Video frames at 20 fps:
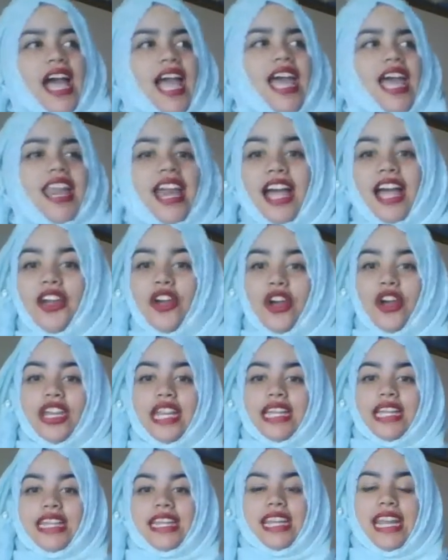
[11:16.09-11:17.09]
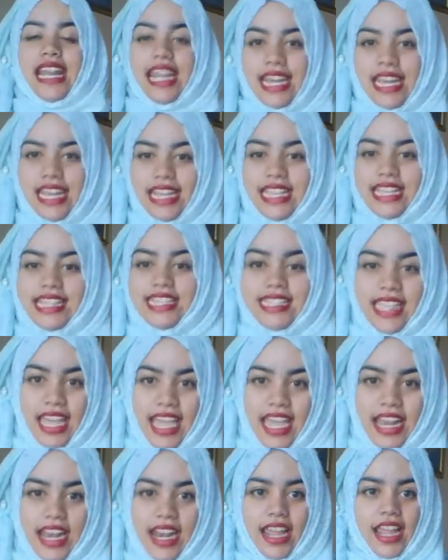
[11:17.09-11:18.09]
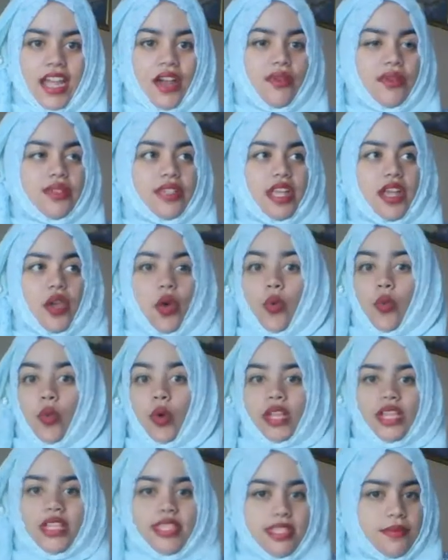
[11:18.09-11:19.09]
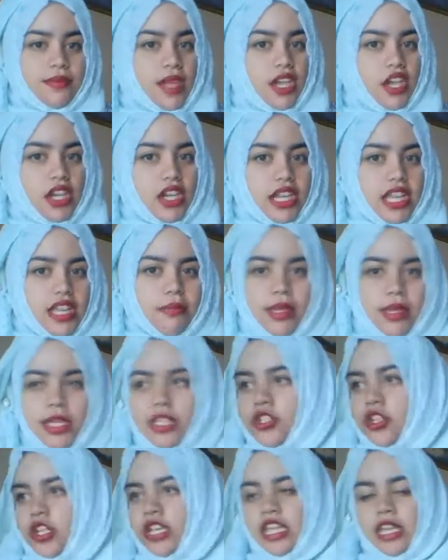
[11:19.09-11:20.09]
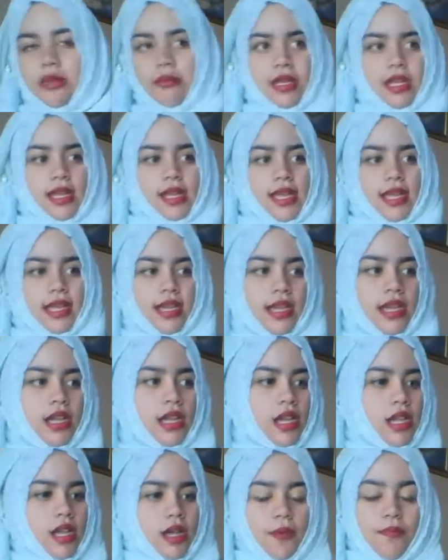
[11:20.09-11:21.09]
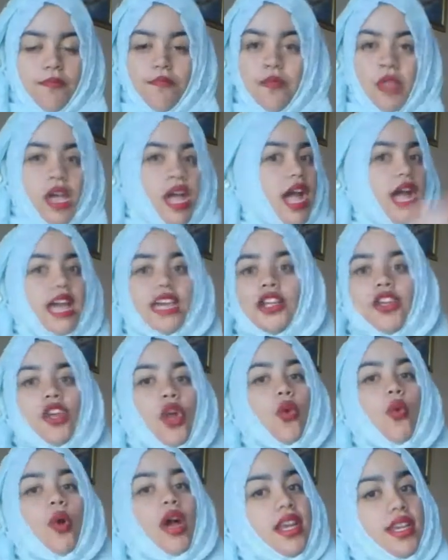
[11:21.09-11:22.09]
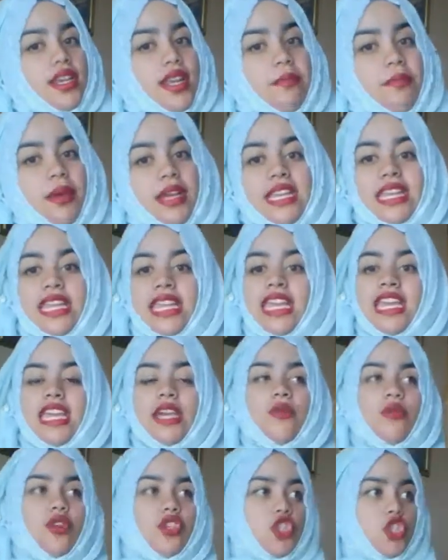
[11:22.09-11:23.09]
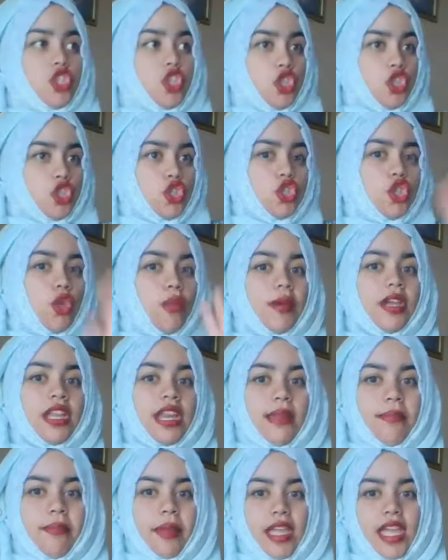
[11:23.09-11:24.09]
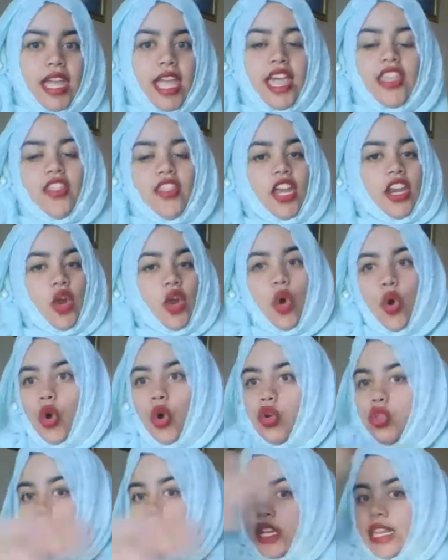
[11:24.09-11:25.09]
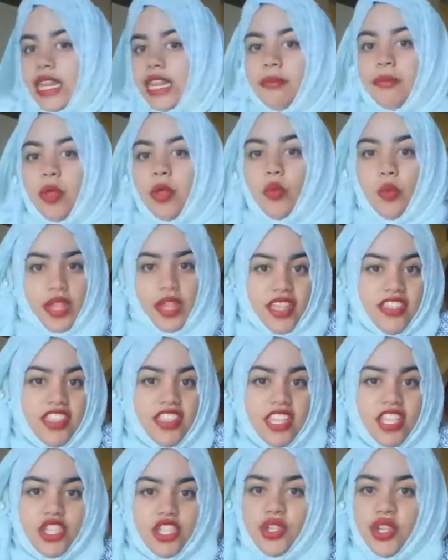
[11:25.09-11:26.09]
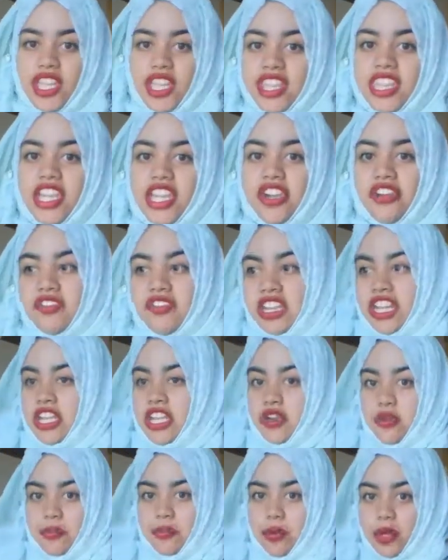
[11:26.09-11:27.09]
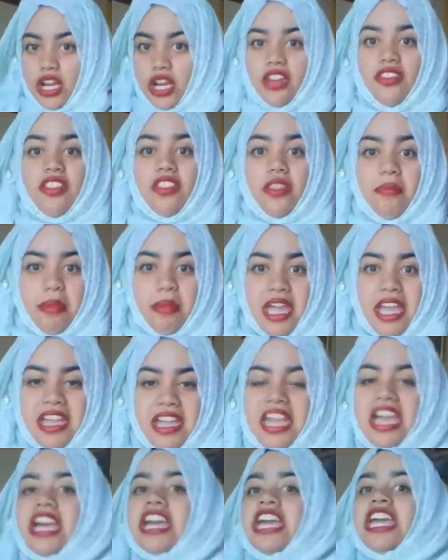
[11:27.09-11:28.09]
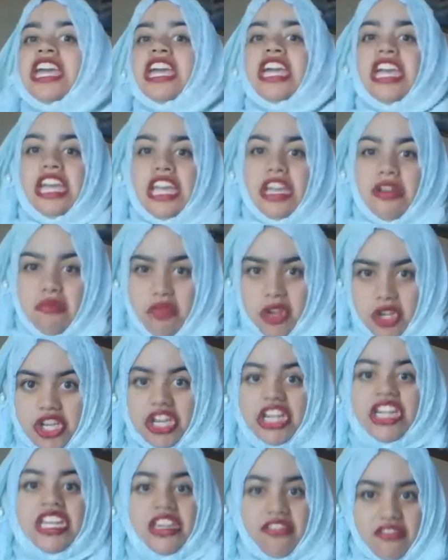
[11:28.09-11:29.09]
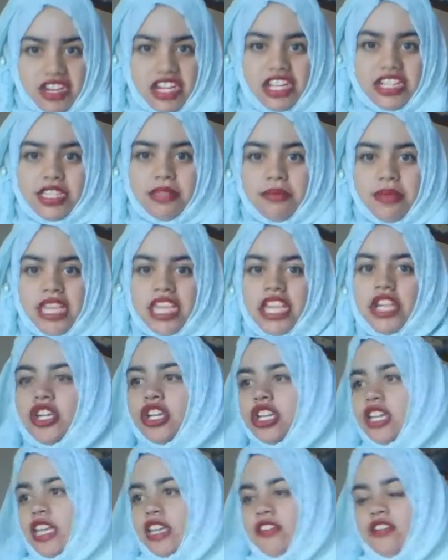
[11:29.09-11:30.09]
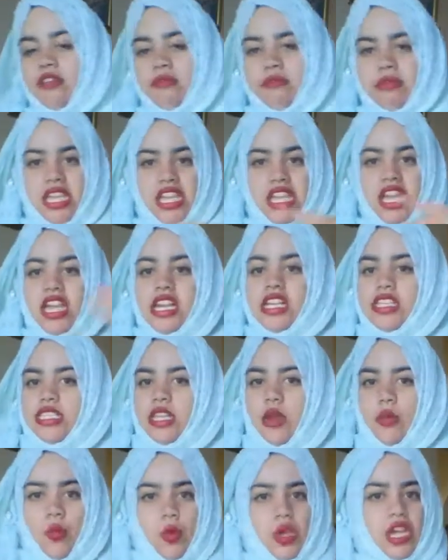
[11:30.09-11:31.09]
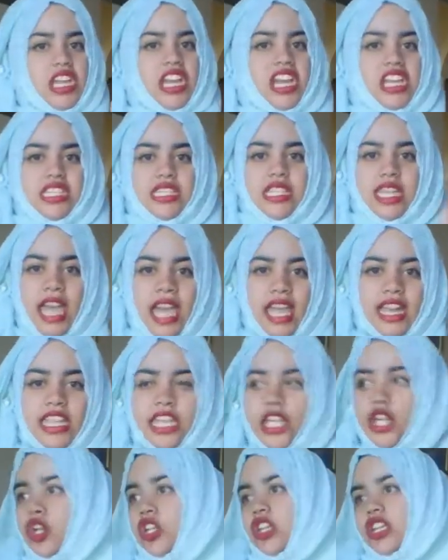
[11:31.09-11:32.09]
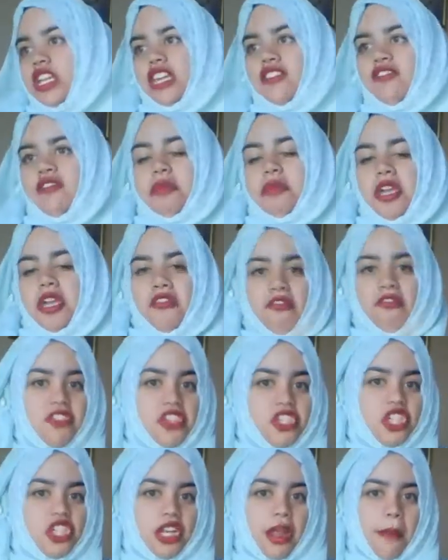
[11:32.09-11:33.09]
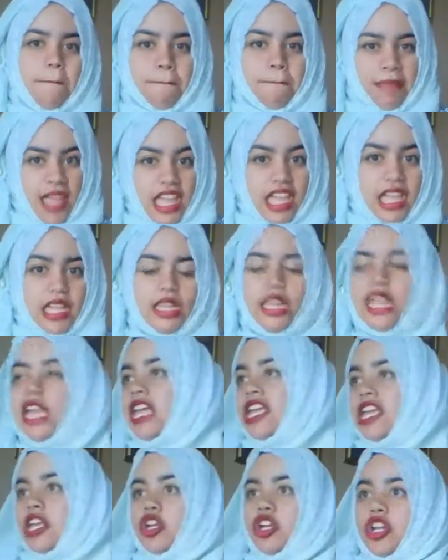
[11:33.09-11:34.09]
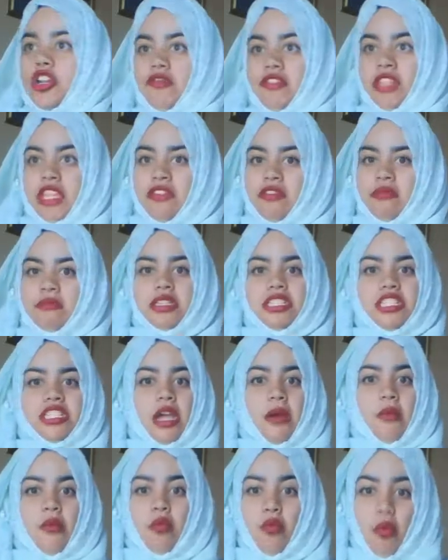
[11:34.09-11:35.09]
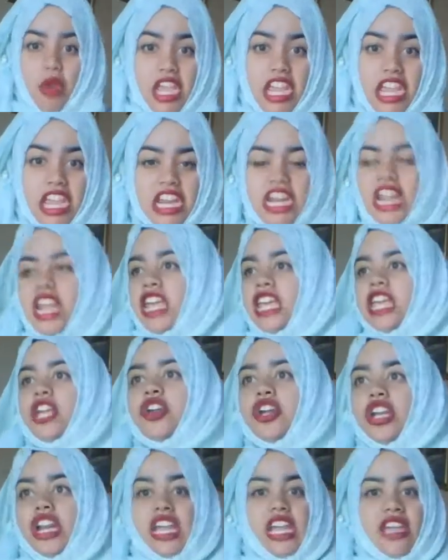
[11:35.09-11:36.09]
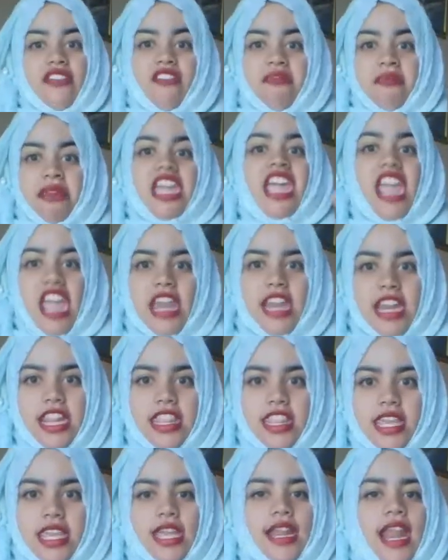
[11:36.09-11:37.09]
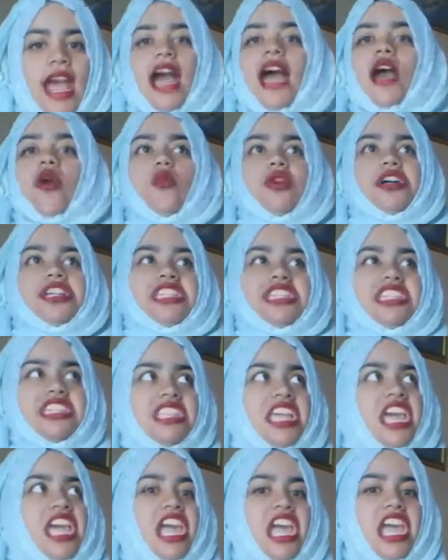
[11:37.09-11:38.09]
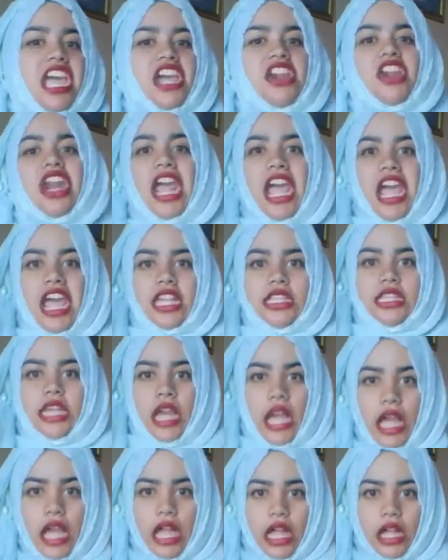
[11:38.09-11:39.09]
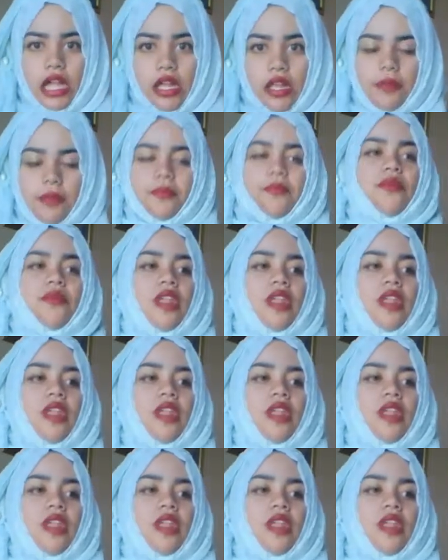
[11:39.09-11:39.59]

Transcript: And I got really scared. Like, I was like, what is this man gonna give me? He's gonna give me like, I don't know what, but he was just super creepy. That all the creepy weird things you can think of that he could pull out of the bag, he could have given it to me. He could have given me some weird ass cat. He could have given me a fish in a packet. He could have given me some weed. He could have given me anything, and I was scared as hell.